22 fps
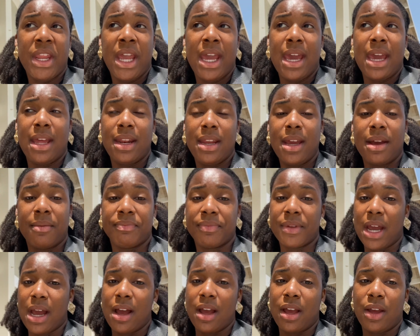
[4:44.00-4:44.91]
and yeah
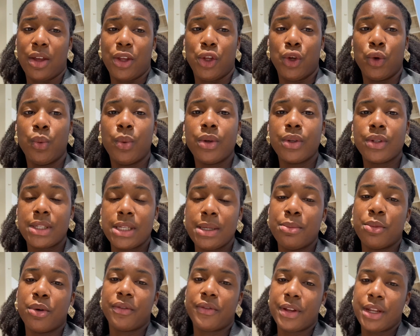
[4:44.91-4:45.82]
you will see
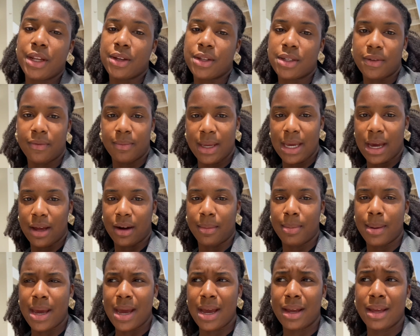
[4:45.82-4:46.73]
more videos of me out of
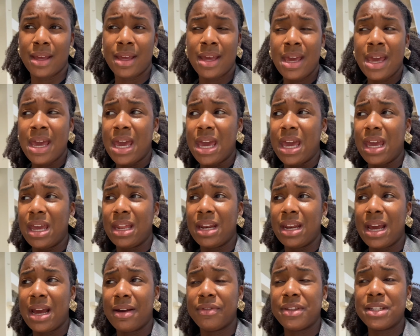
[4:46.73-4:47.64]
BAG
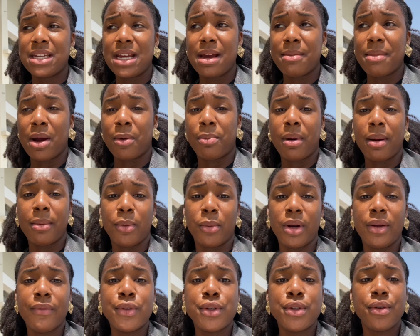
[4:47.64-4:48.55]
and half the time i probably
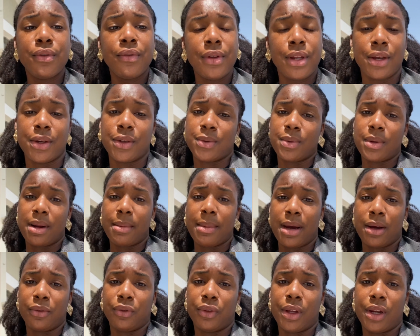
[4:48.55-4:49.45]
won't even do videos when i'm
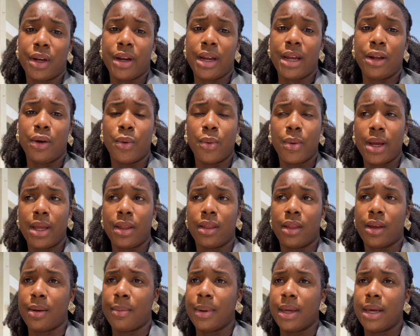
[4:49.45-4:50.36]
out there and going
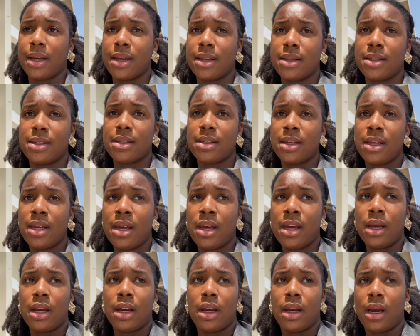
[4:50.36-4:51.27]
there because
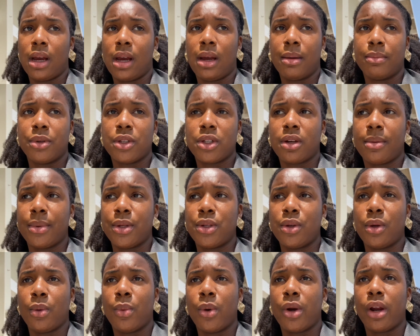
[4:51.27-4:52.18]
i'm just going to be
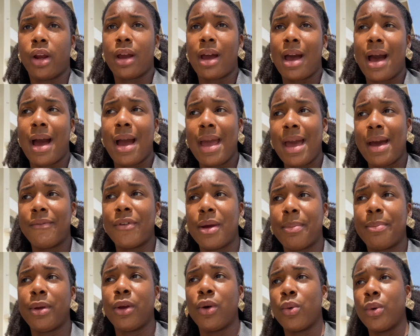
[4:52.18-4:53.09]
doing work i have
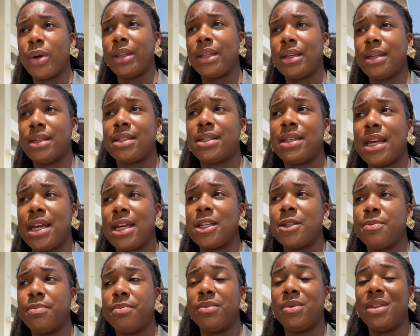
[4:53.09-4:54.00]
not been going these
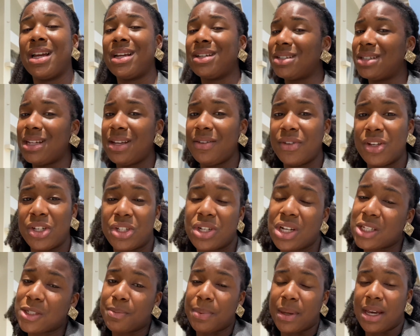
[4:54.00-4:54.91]
days not even
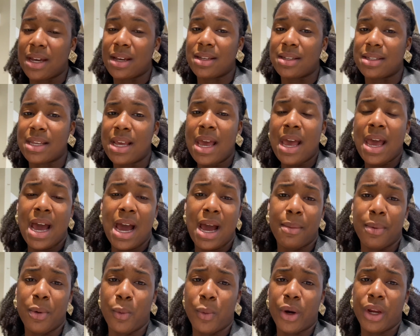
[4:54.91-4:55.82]
just because
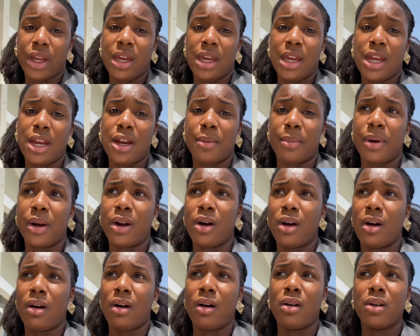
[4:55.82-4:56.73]
i've been working here but
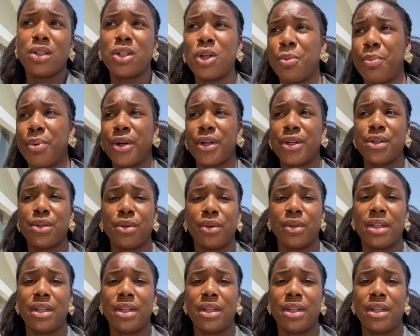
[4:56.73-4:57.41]
also personal